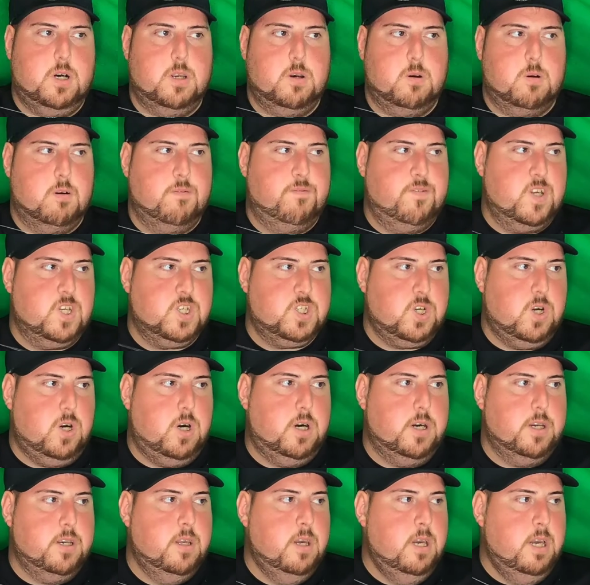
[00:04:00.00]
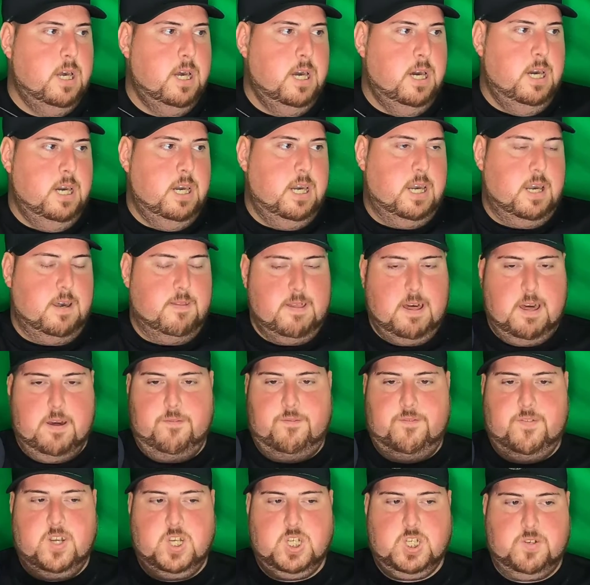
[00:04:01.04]
on or a fish on, and
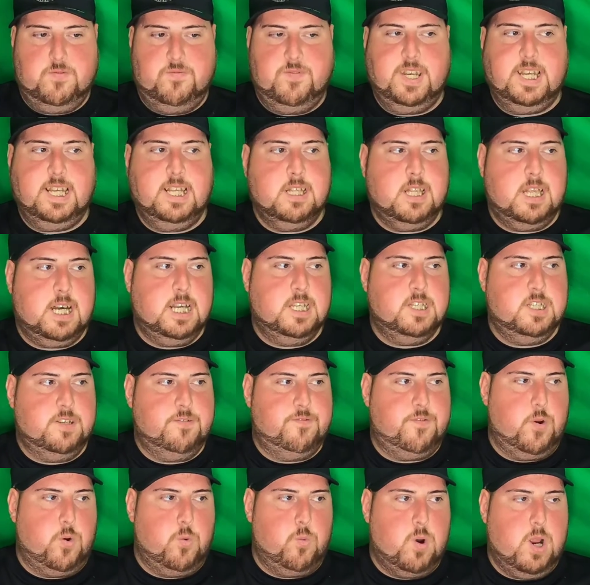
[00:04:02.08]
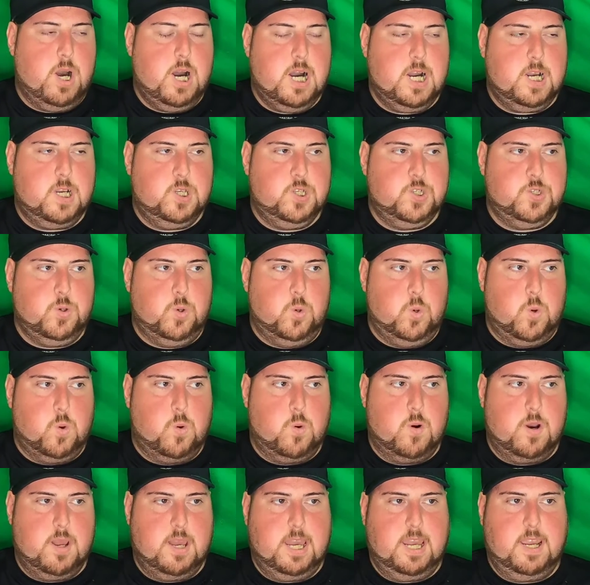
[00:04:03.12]
that fish V-lines it for rocks
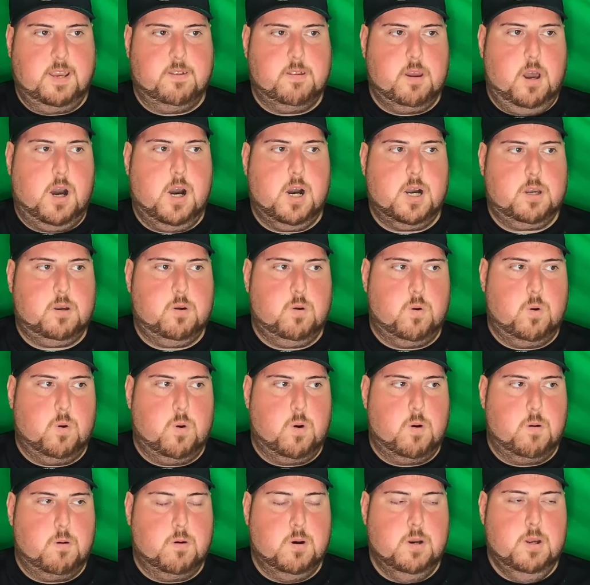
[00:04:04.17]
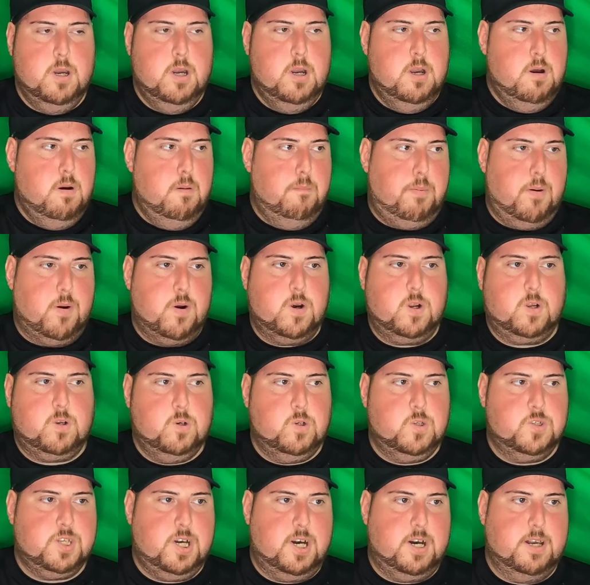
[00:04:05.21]
or a dock or
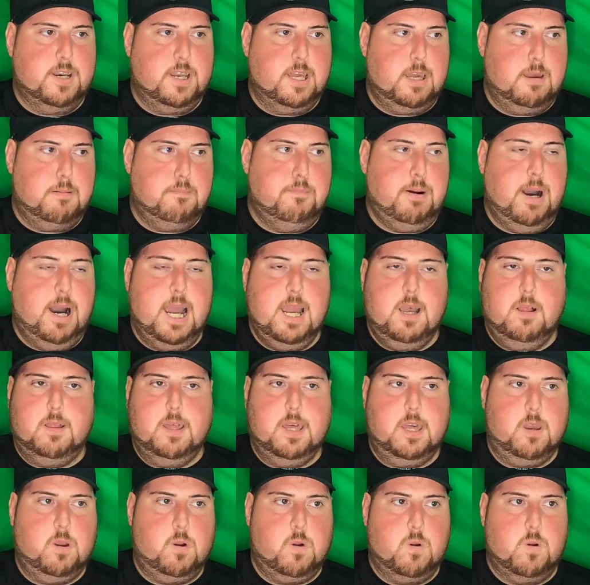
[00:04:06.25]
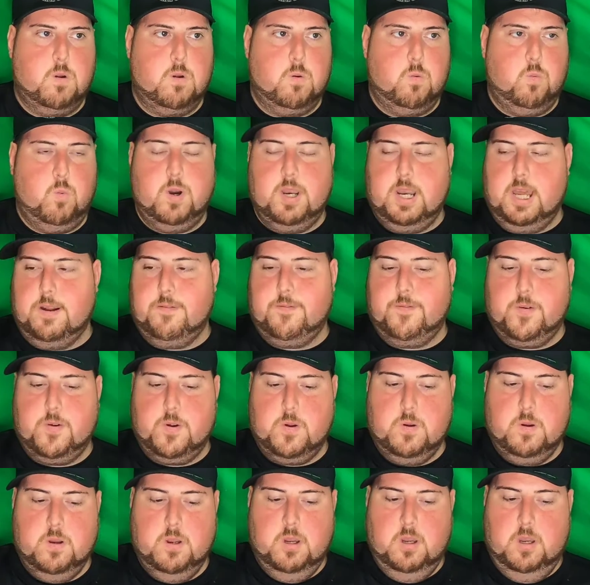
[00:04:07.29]
barnacles on a piling or
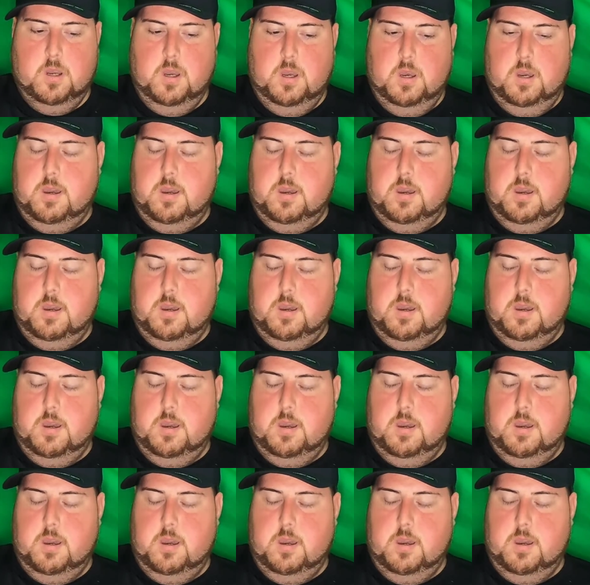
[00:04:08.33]
whatever,